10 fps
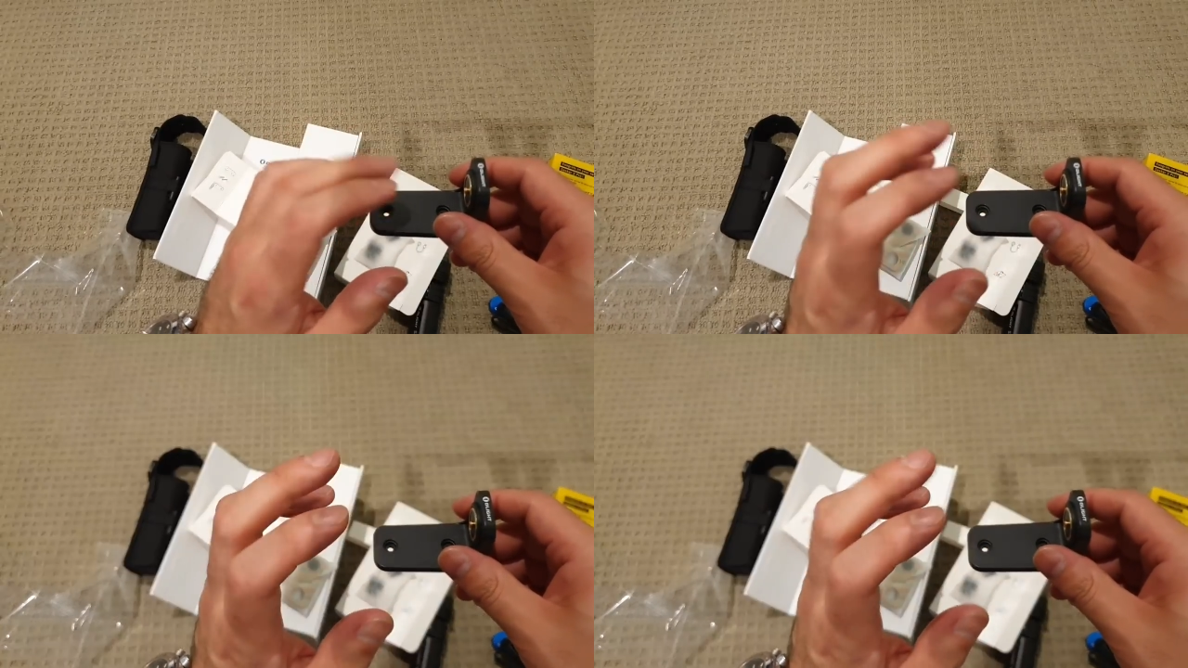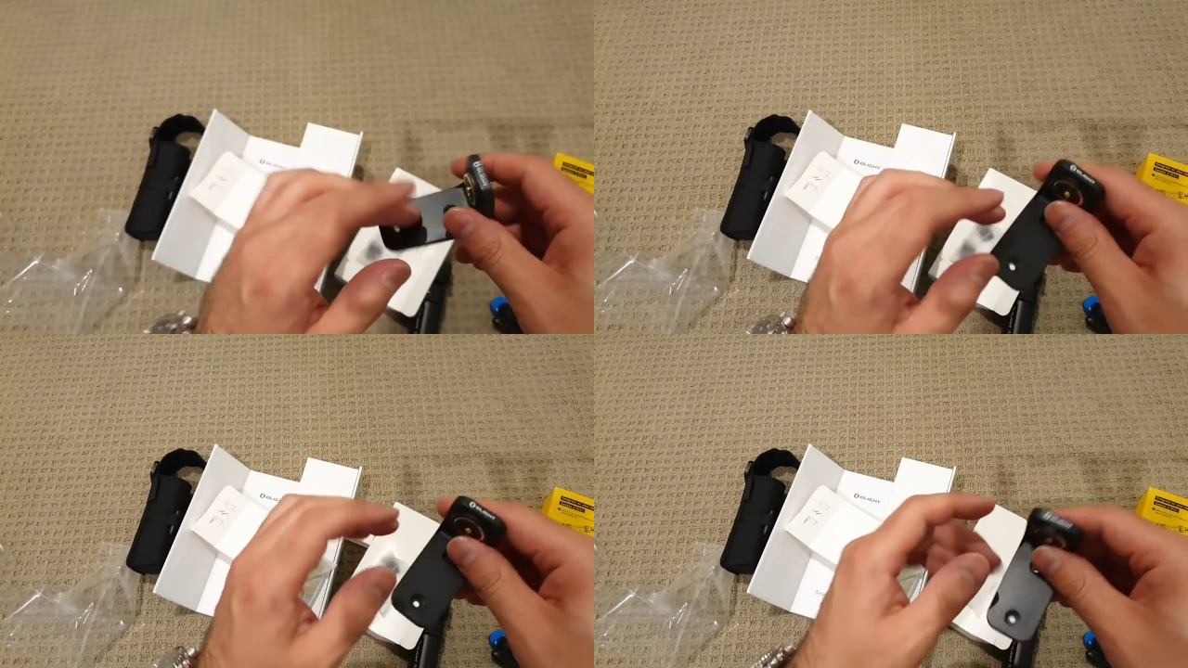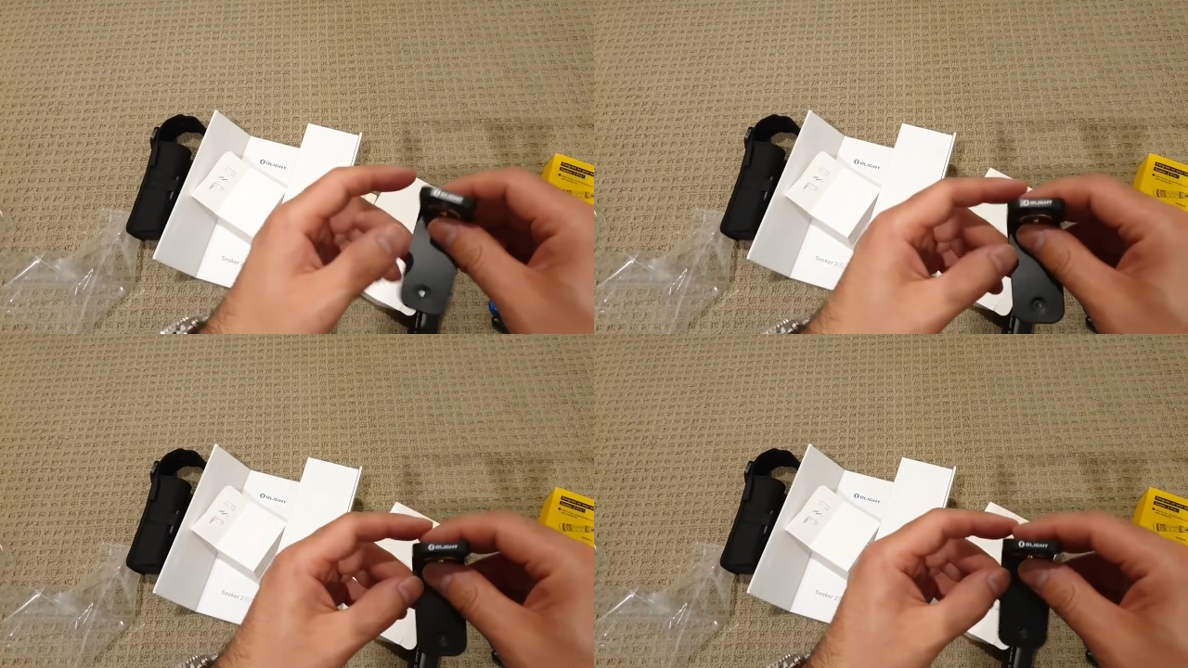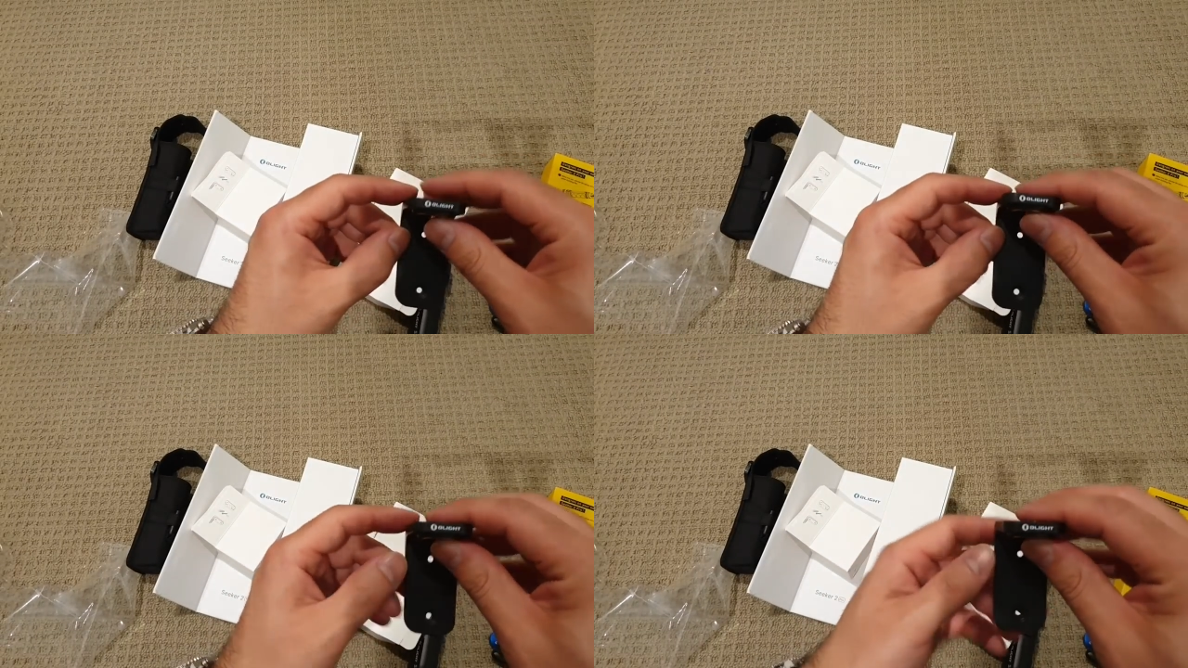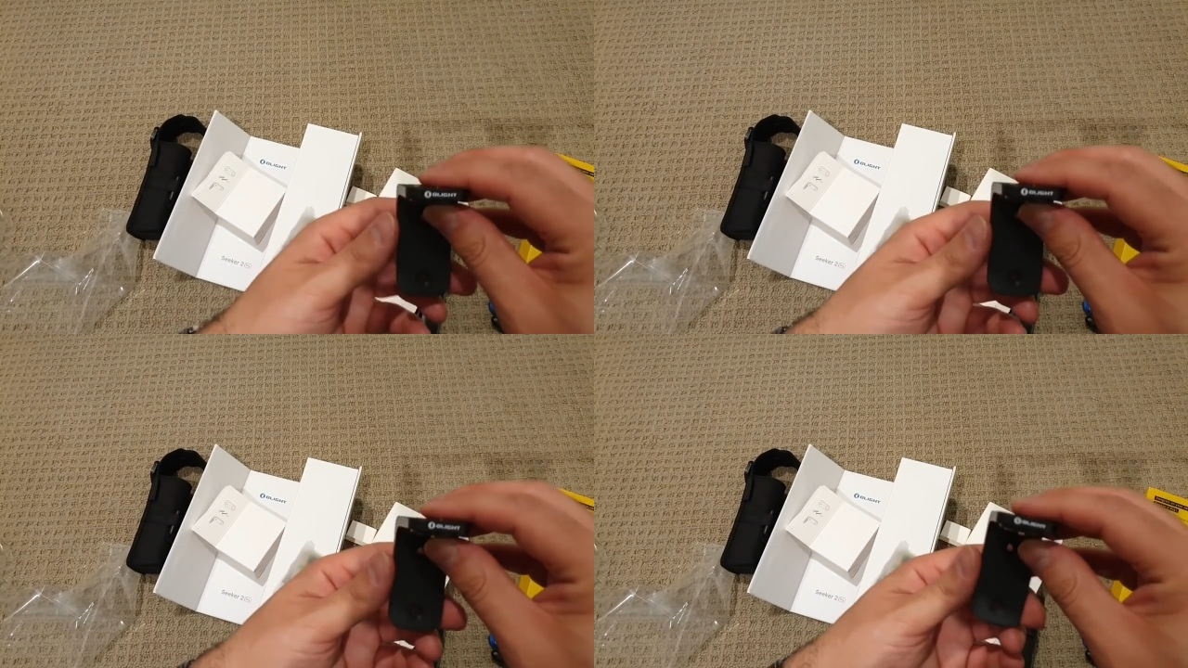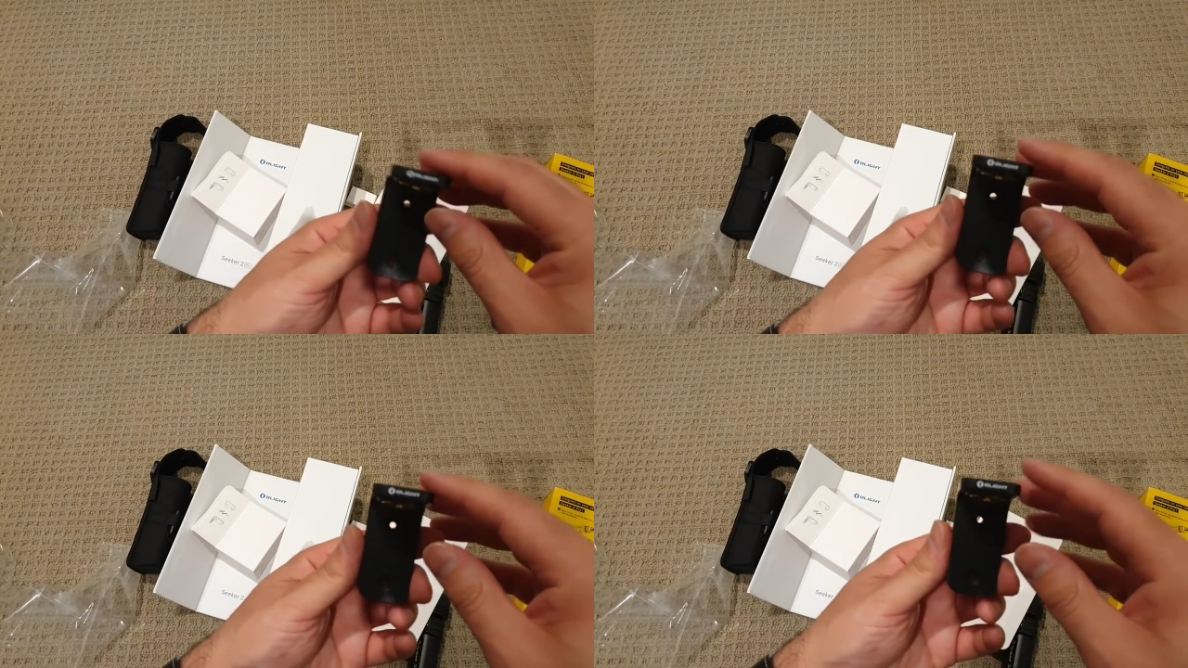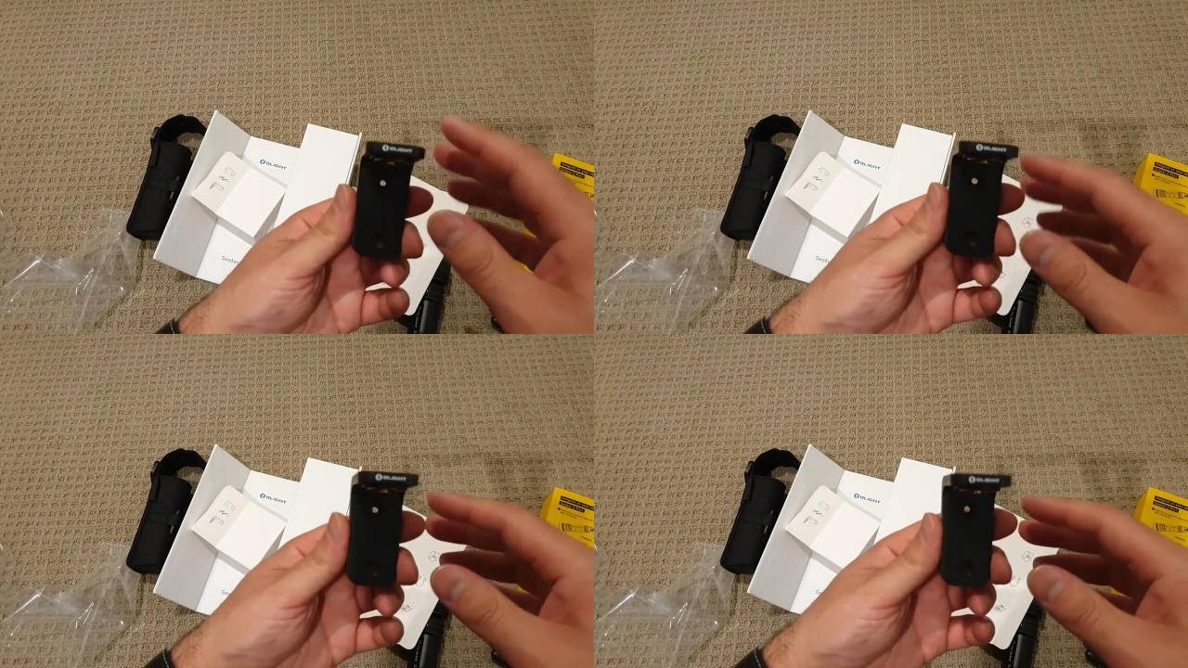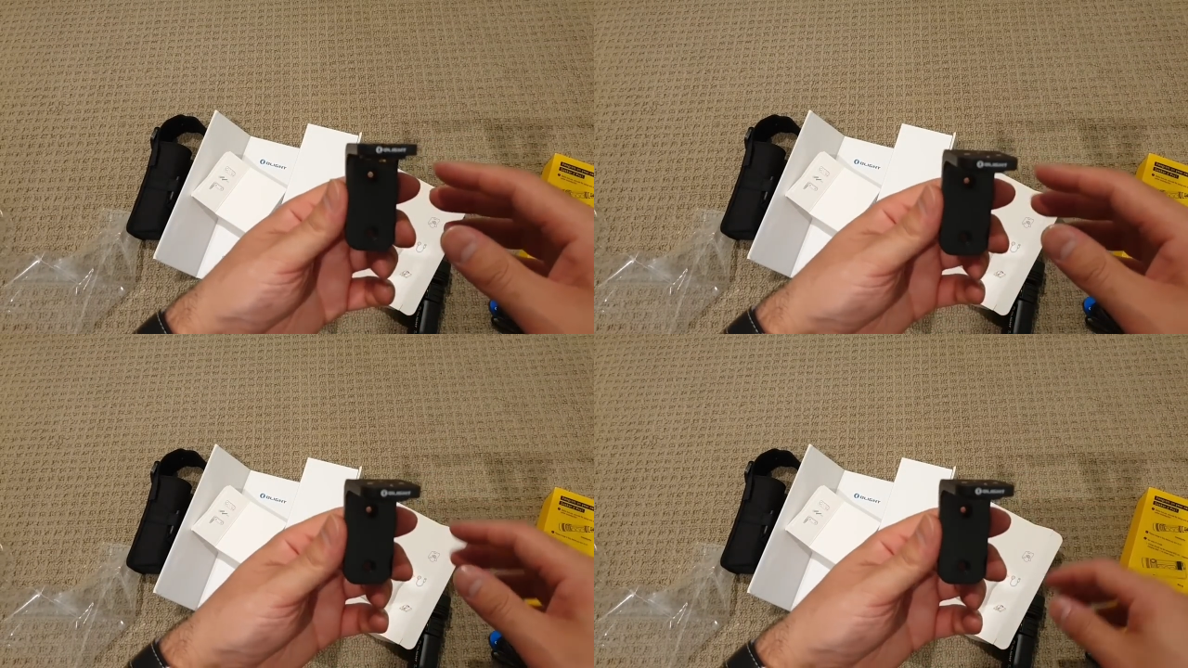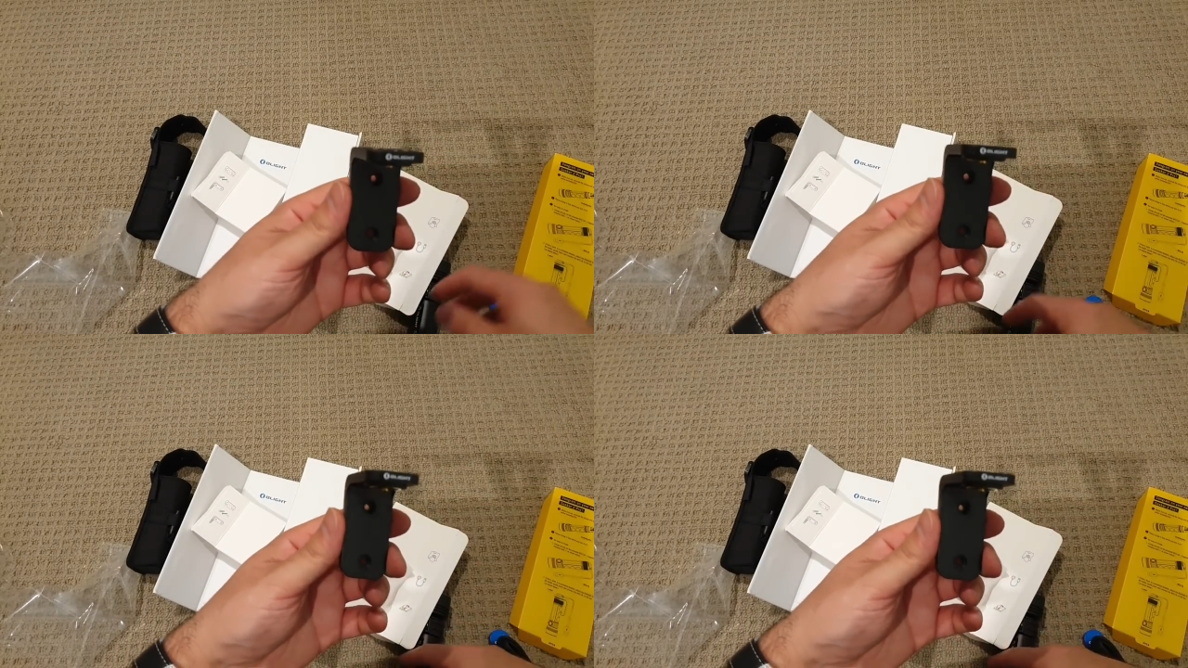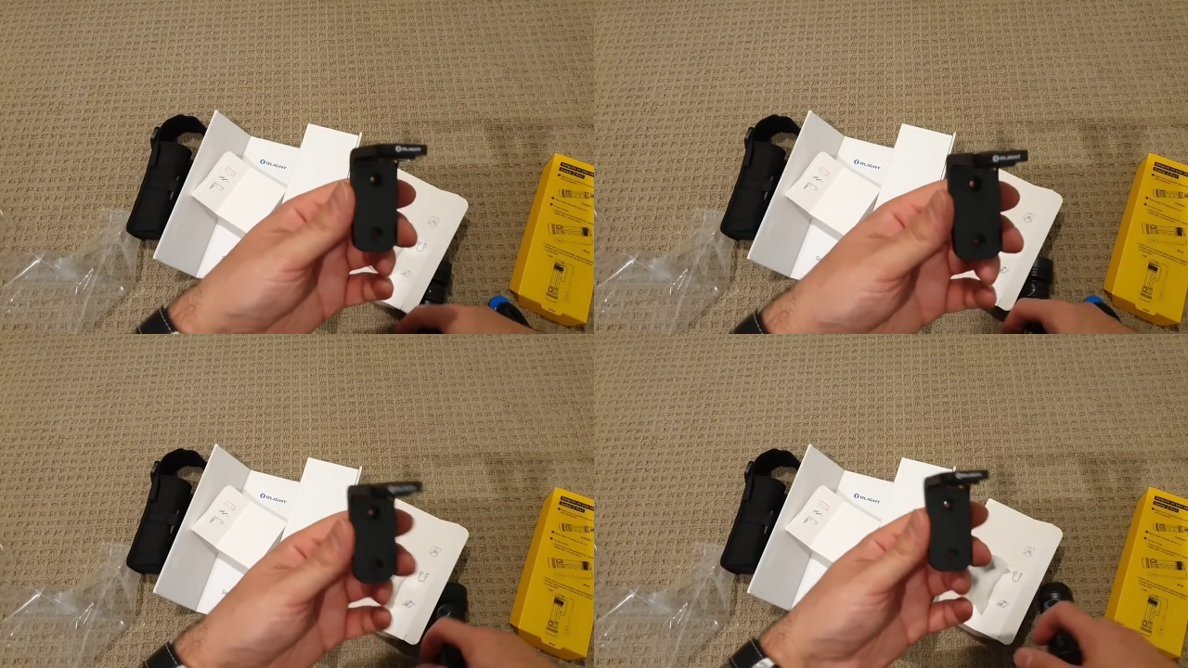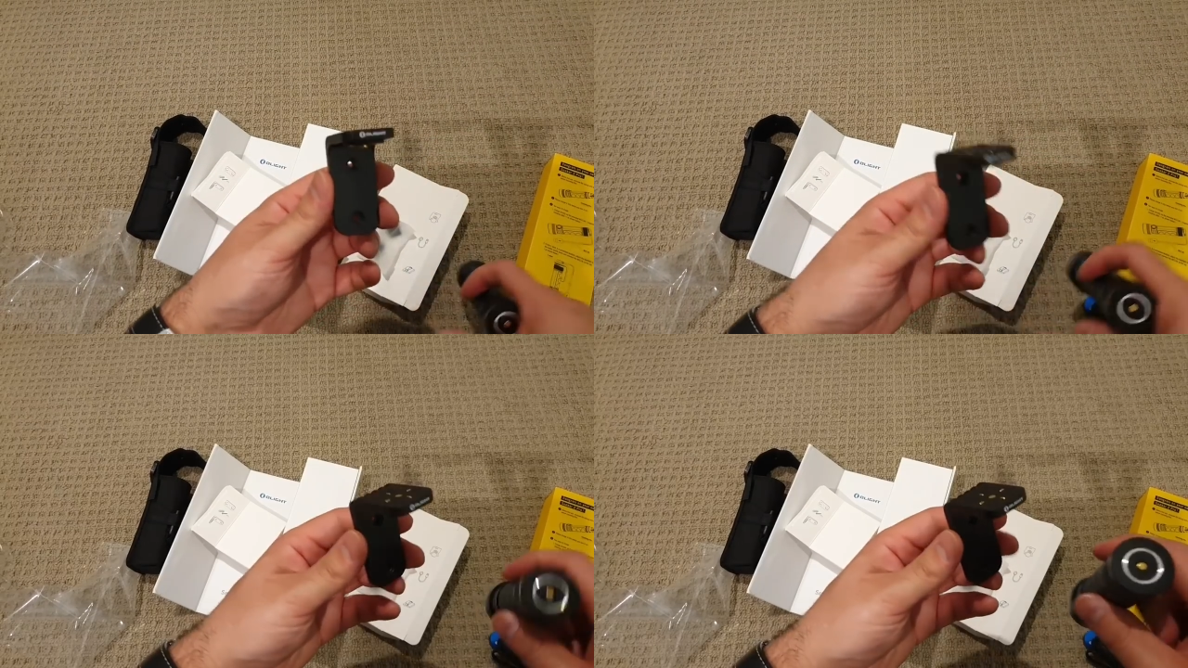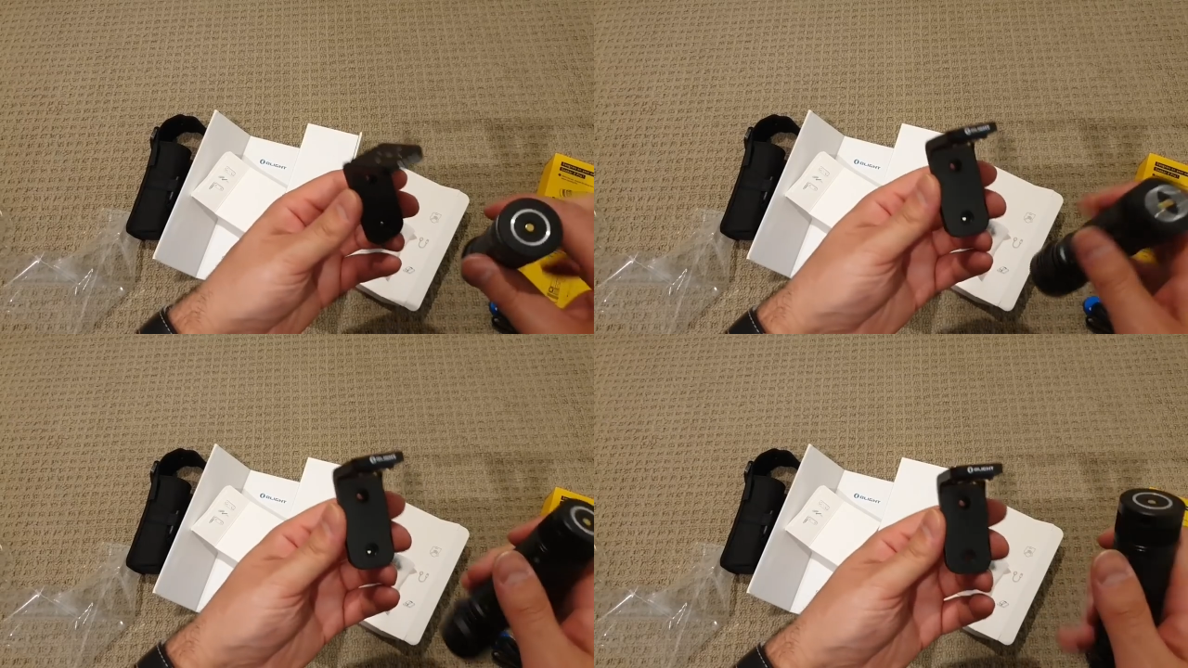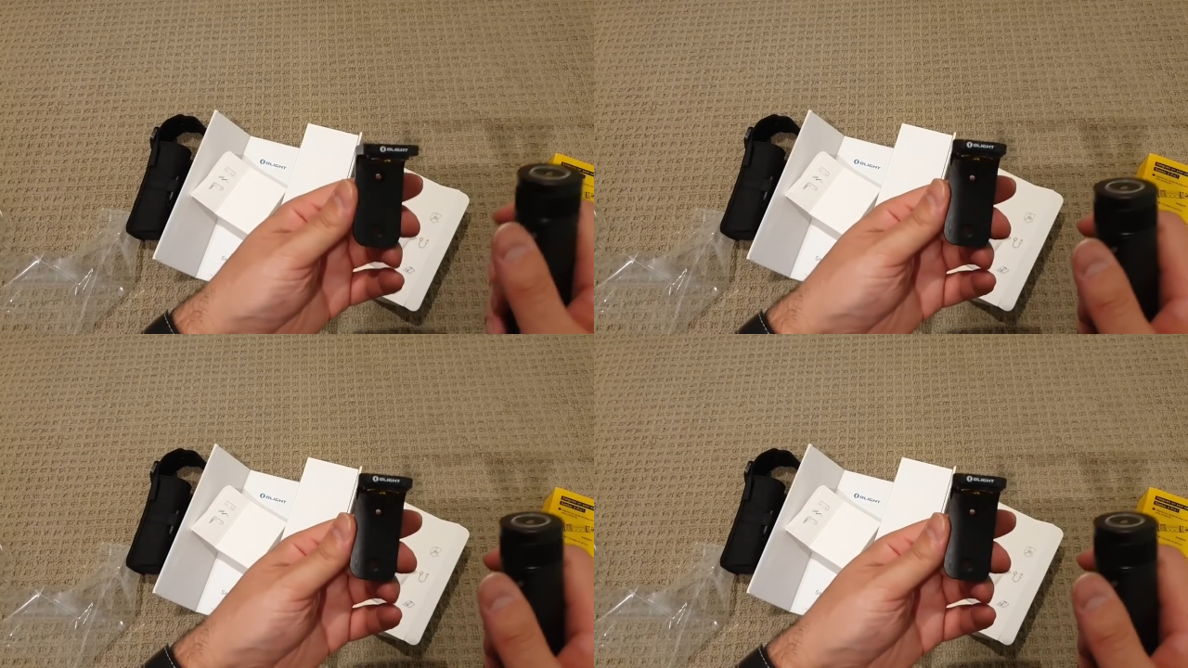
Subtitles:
[unreadable: no face in view]